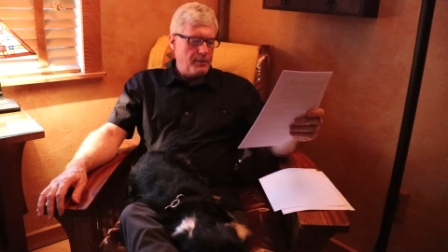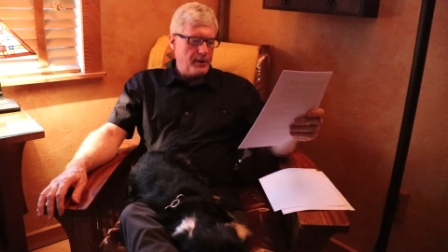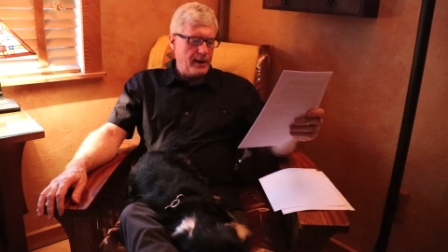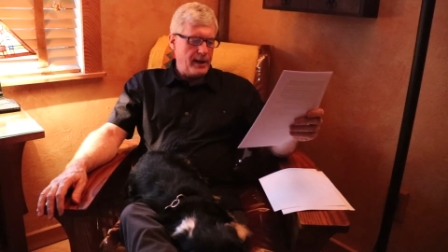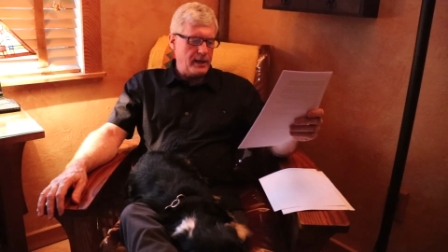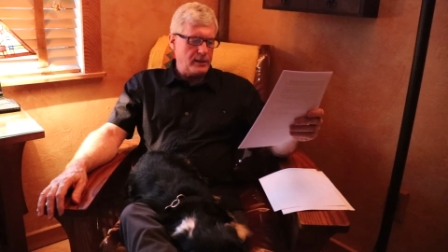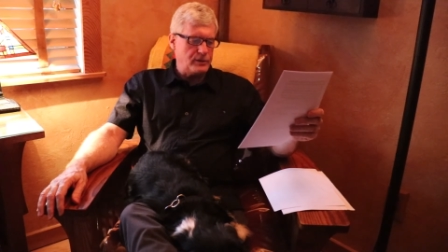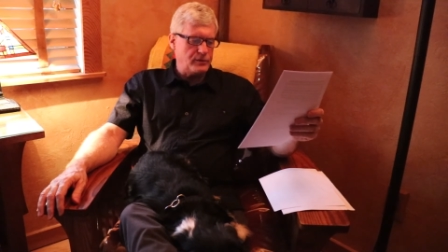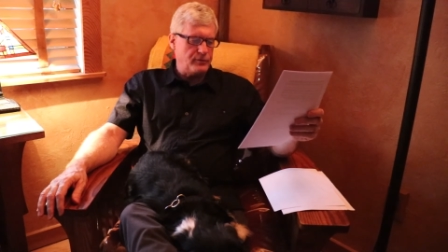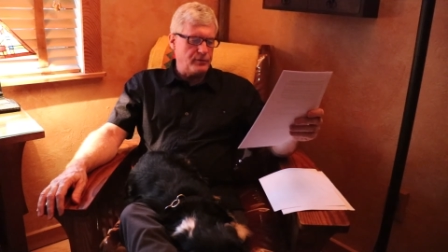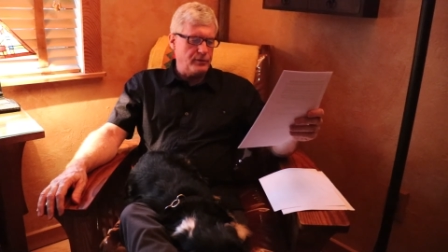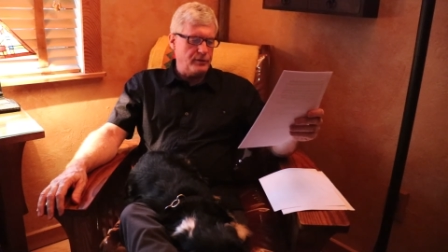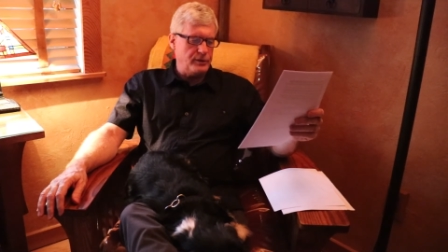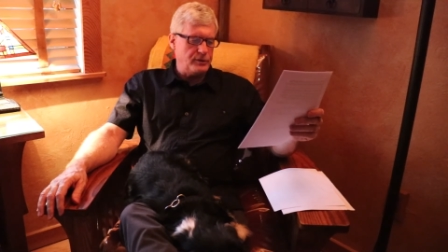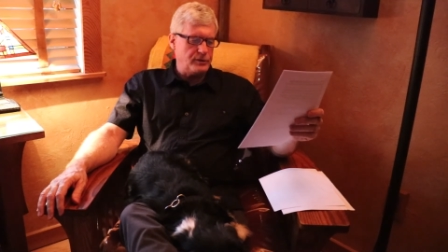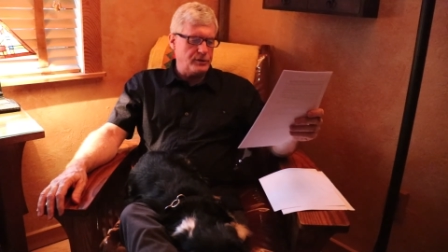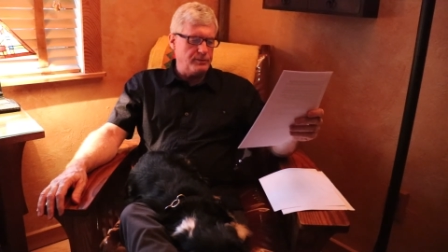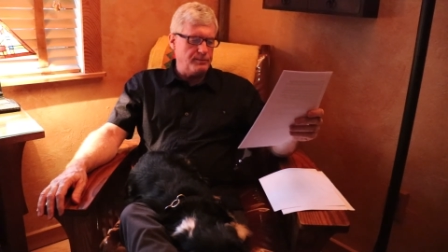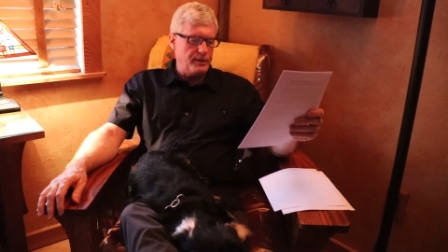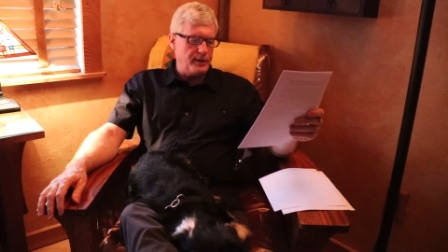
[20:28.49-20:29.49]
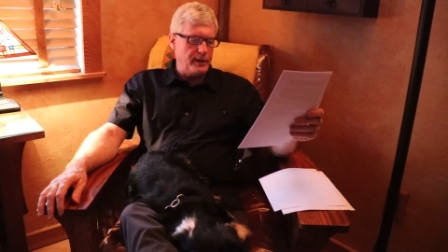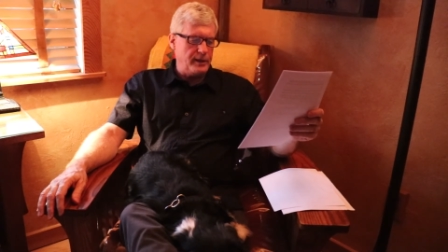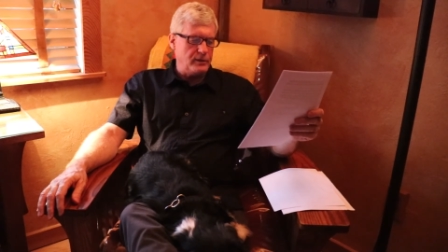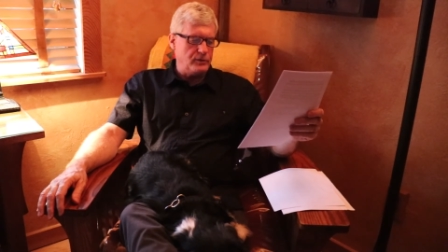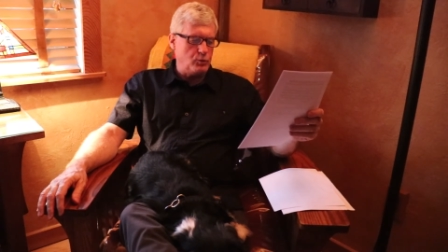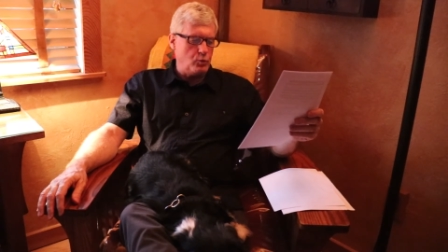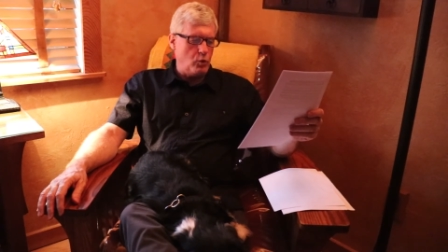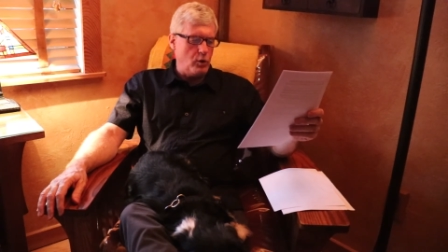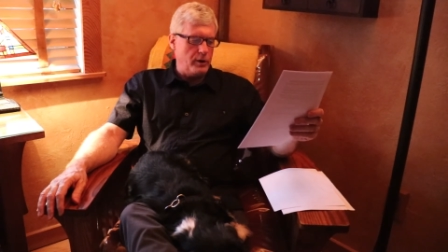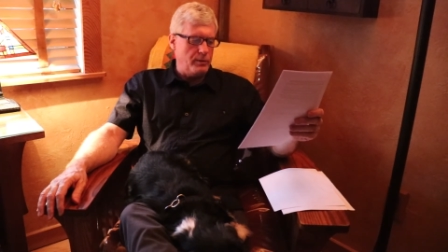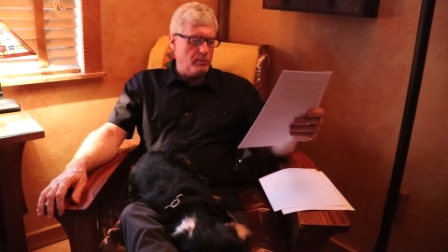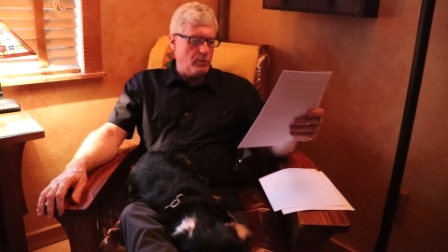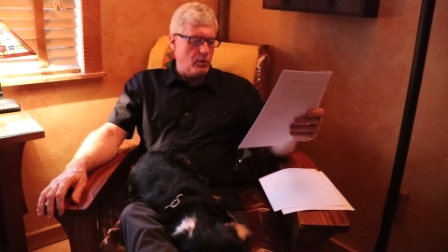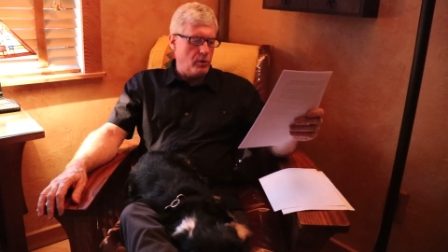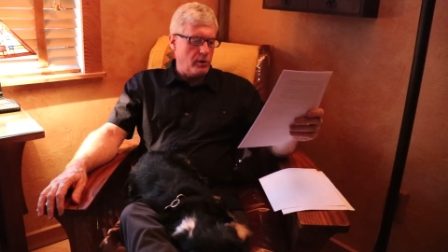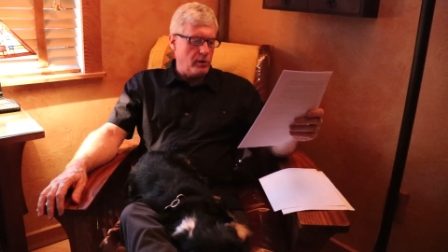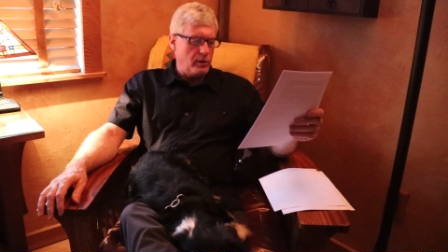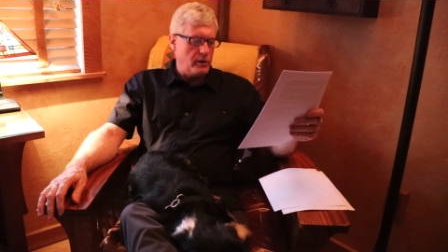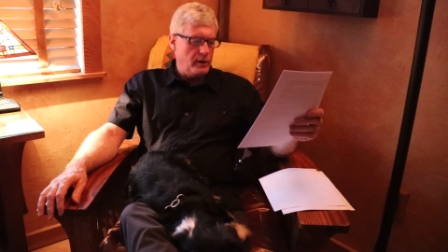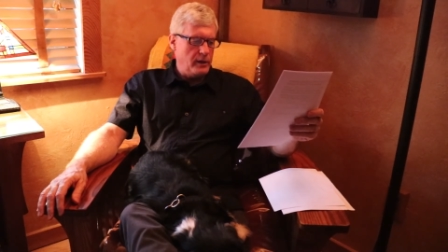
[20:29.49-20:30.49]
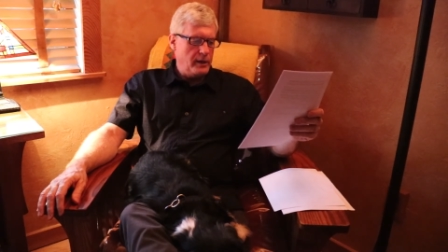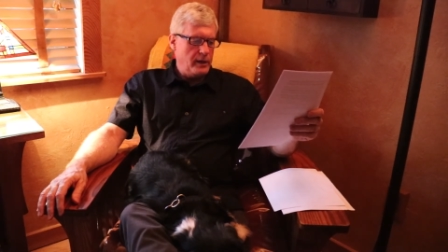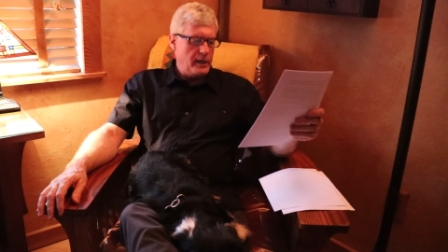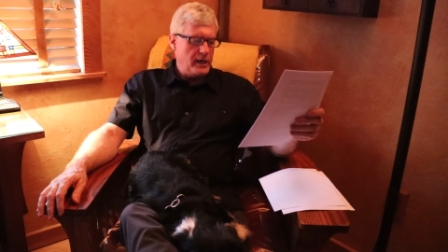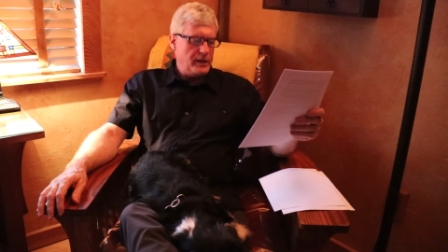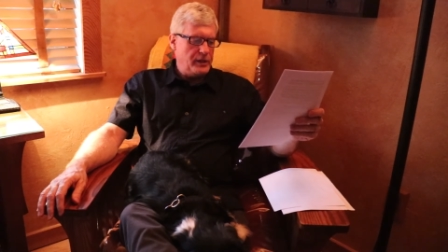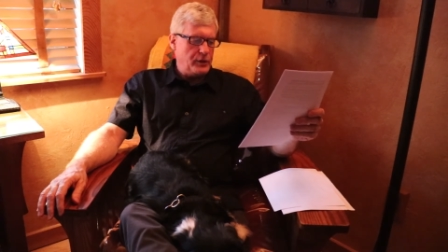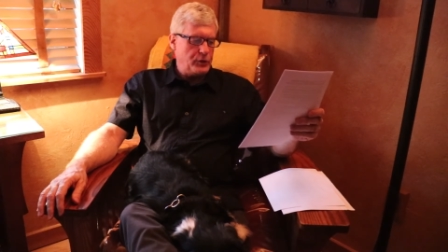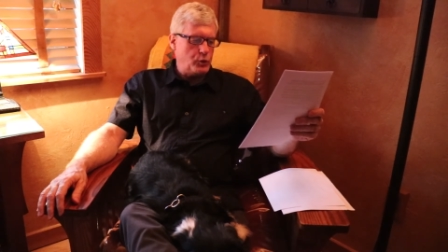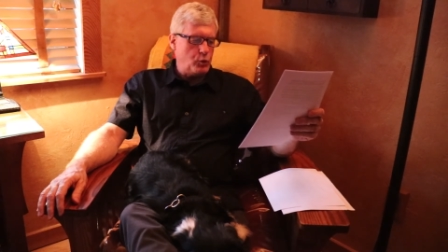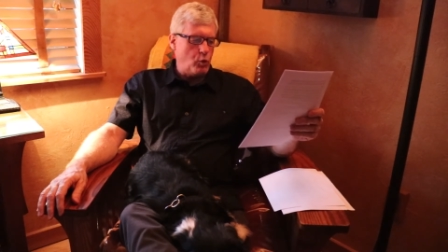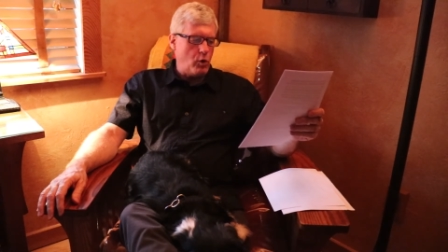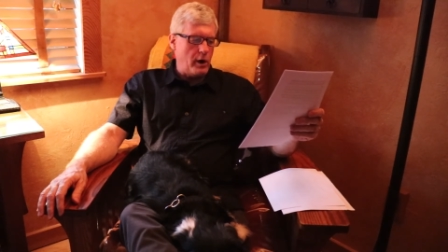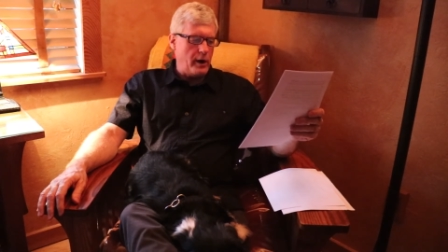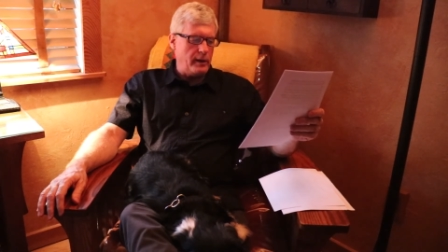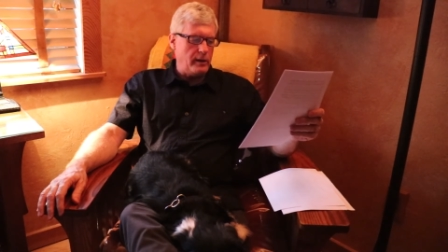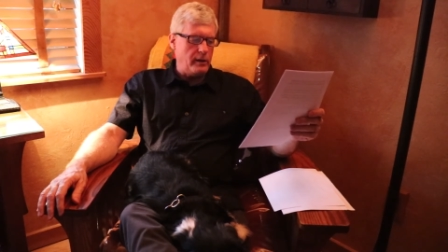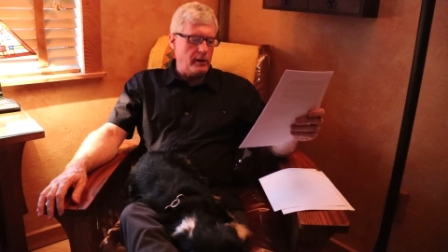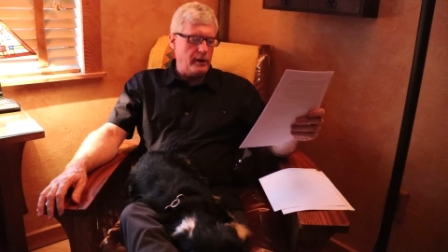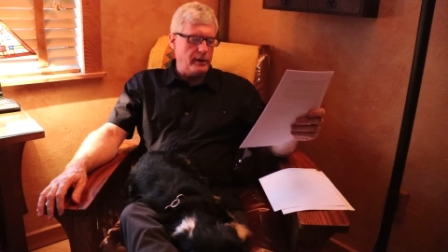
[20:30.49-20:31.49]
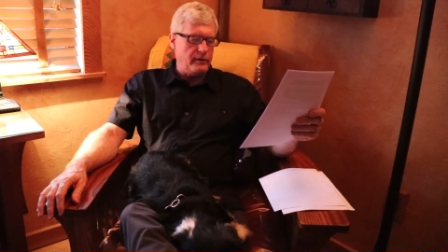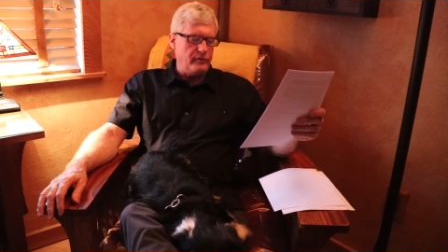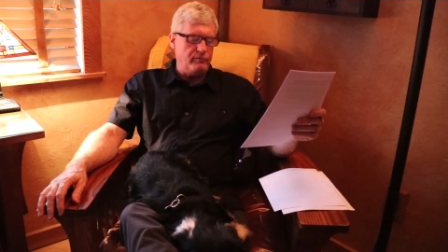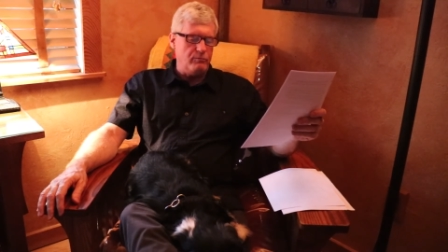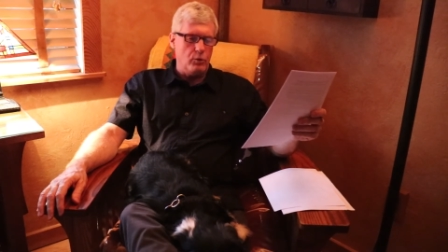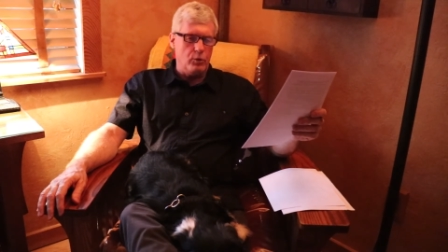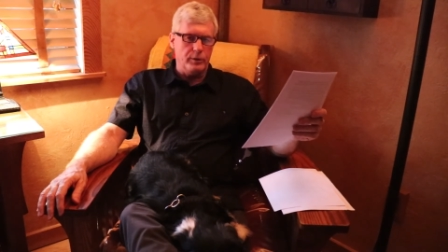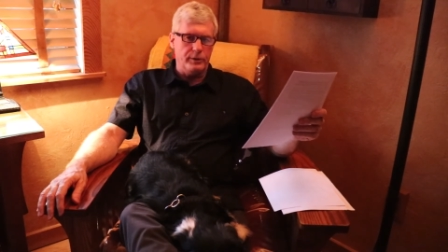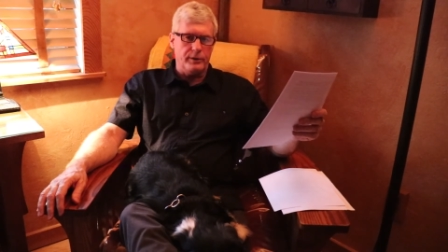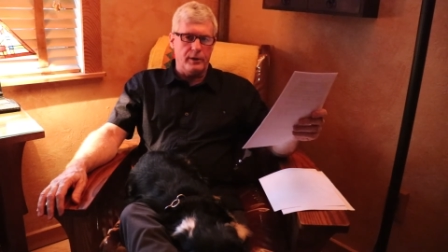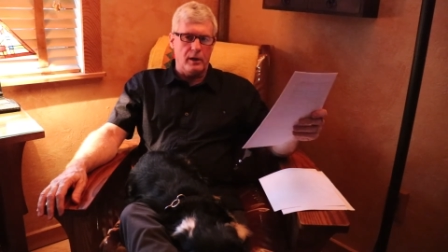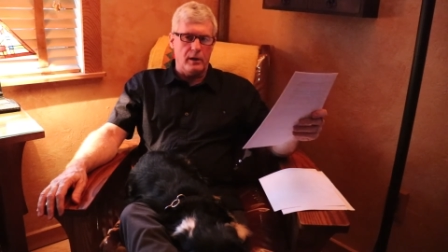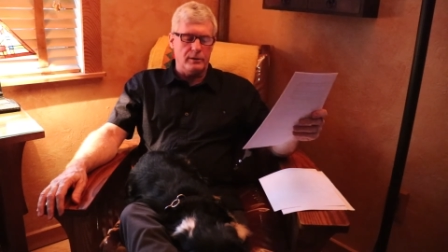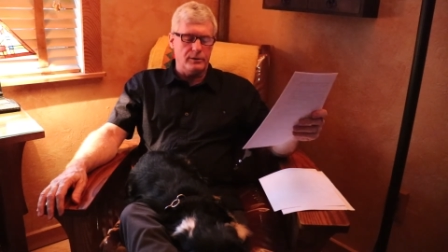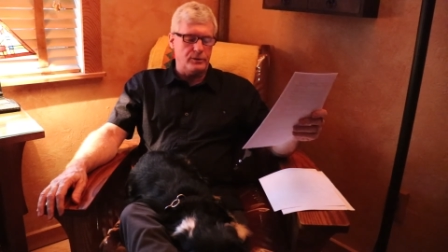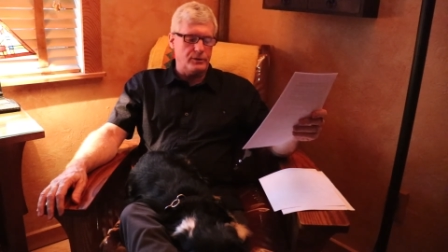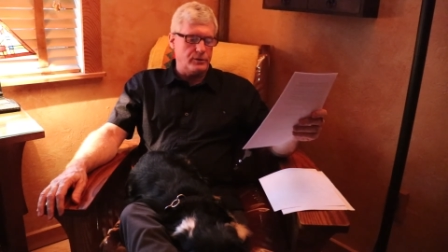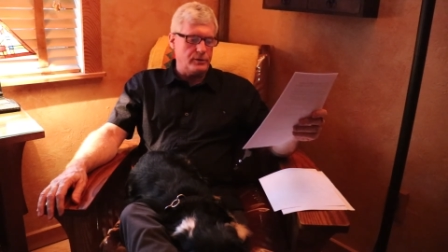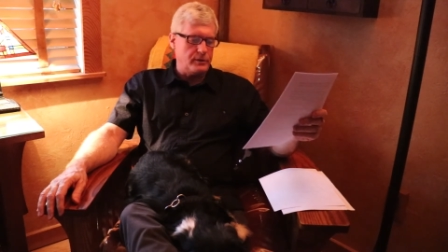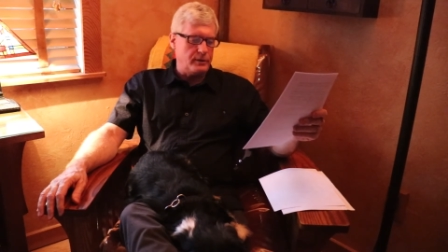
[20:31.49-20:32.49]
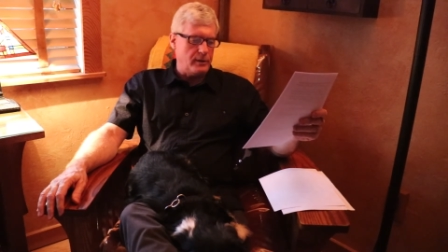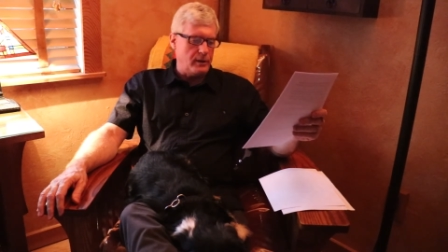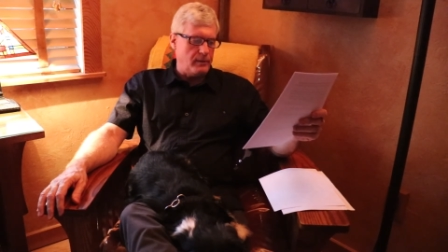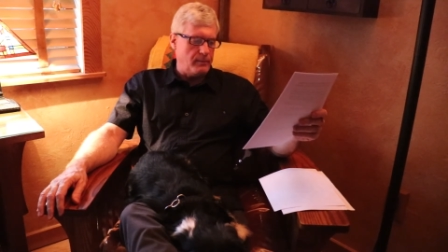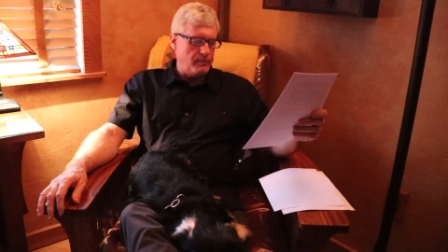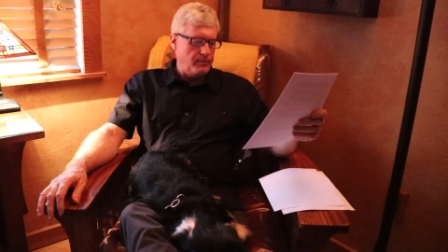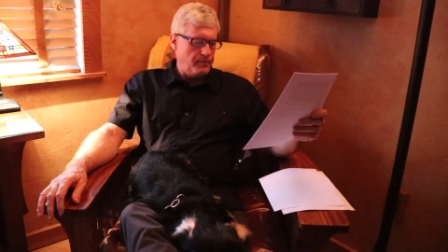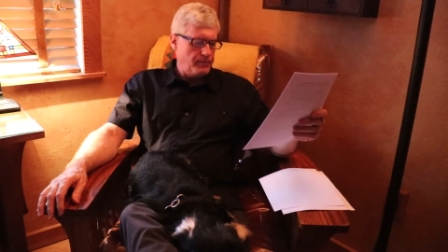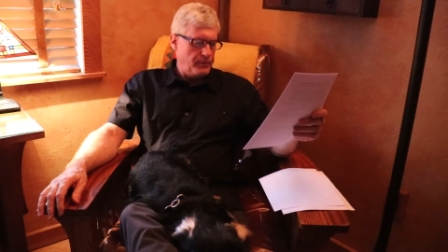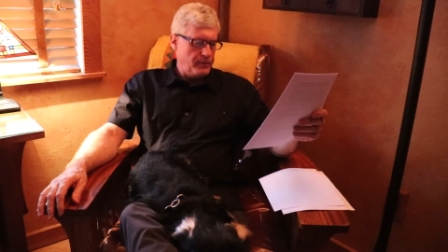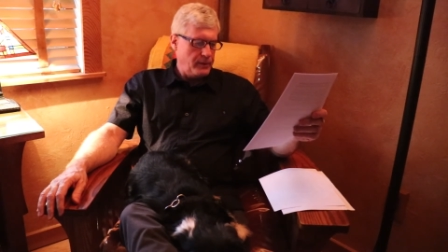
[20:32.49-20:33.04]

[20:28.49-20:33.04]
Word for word: past, for this to be as one more in the twilight of more dawns to come.